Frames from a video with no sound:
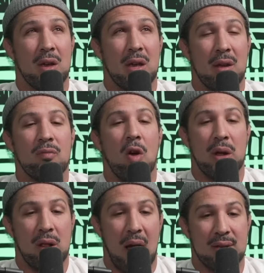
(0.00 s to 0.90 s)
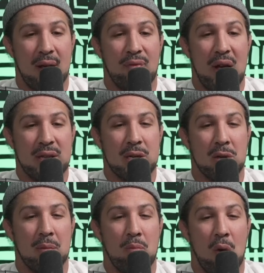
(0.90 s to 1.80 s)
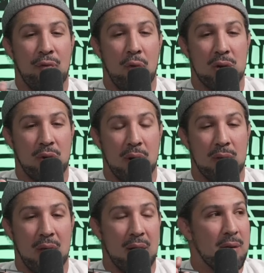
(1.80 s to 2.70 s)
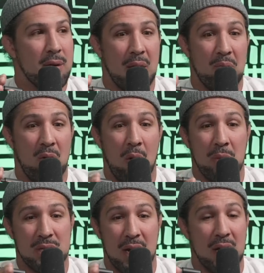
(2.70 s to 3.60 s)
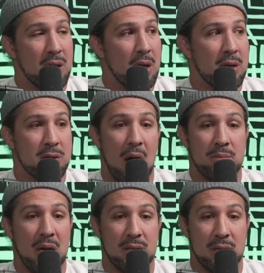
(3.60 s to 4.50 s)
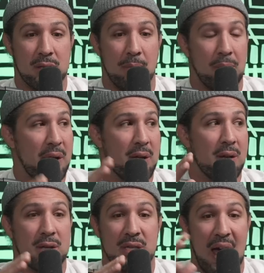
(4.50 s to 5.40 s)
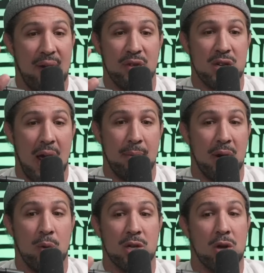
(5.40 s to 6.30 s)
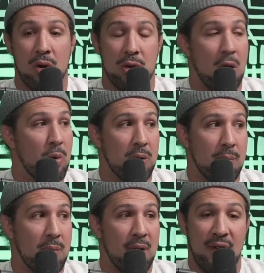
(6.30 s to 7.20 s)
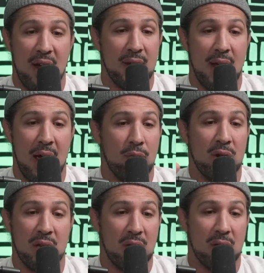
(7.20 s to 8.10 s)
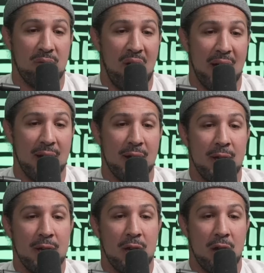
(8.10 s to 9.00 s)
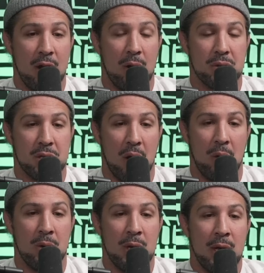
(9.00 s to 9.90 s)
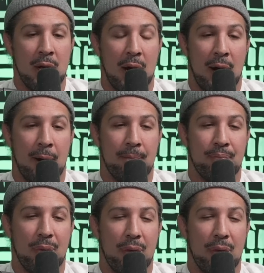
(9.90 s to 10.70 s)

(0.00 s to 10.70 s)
even though he lost that fight, still did more for his career than yeah. than almost anything because Hamzat's this complete mm-hmm. savage nightmare. He went toe to toe with him, fight of the night, ridiculous fight. You know, so um,